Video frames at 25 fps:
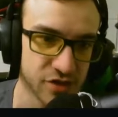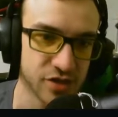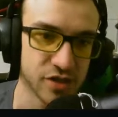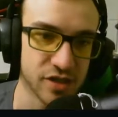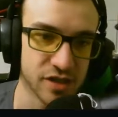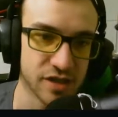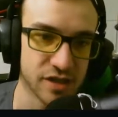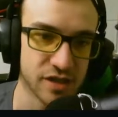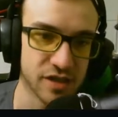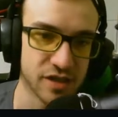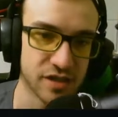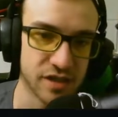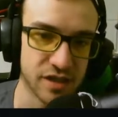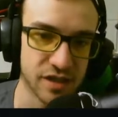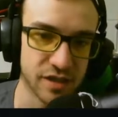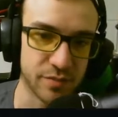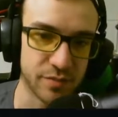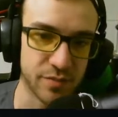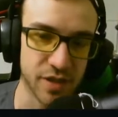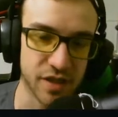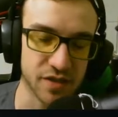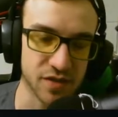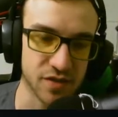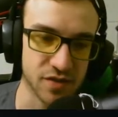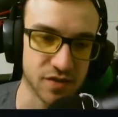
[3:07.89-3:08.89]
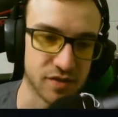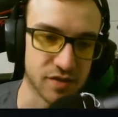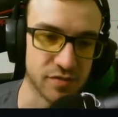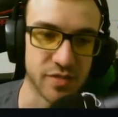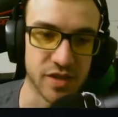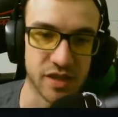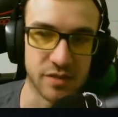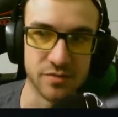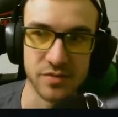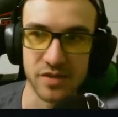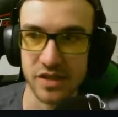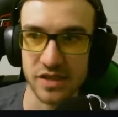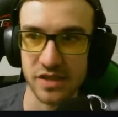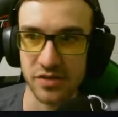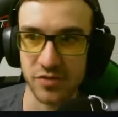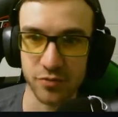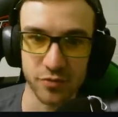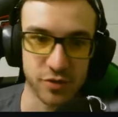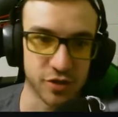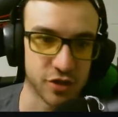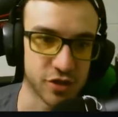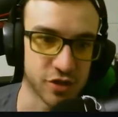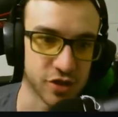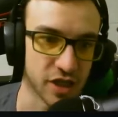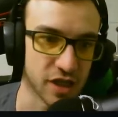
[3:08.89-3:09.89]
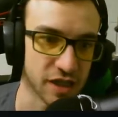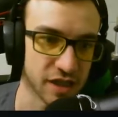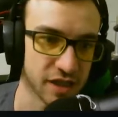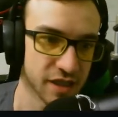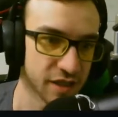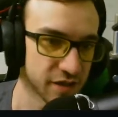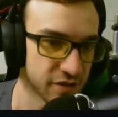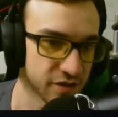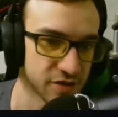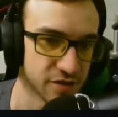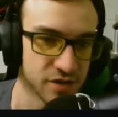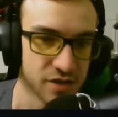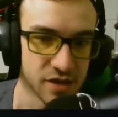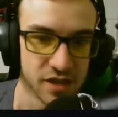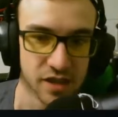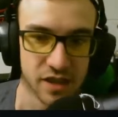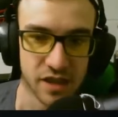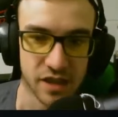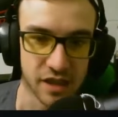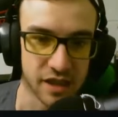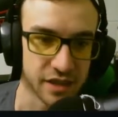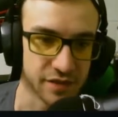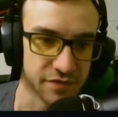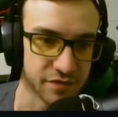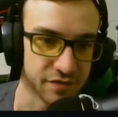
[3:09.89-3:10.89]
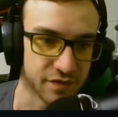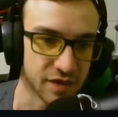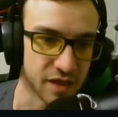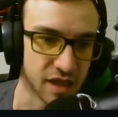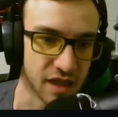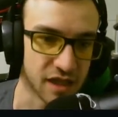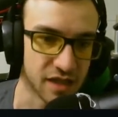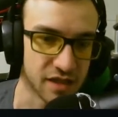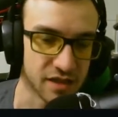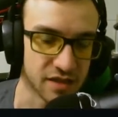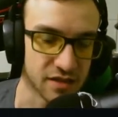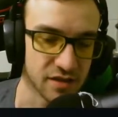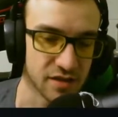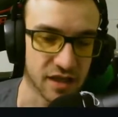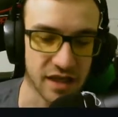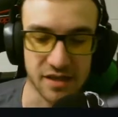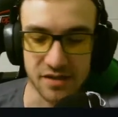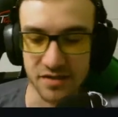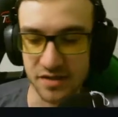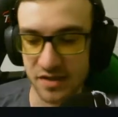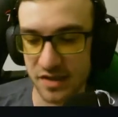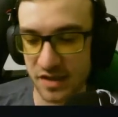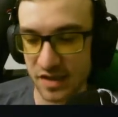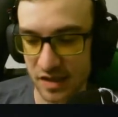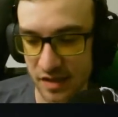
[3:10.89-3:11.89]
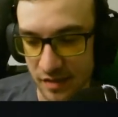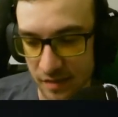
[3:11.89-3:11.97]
and it basically becomes a 3-shot kill, if not less.